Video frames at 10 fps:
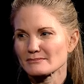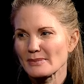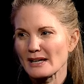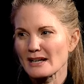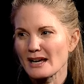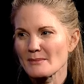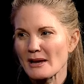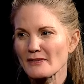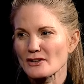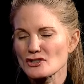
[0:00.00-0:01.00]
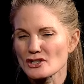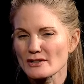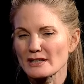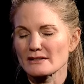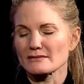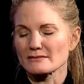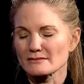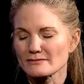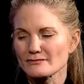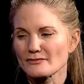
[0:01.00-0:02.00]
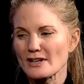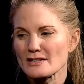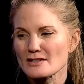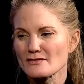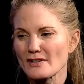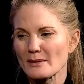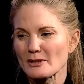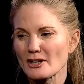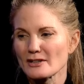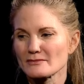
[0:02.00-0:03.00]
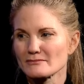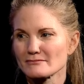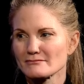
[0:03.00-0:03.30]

But I'm out there cheering friends and family on.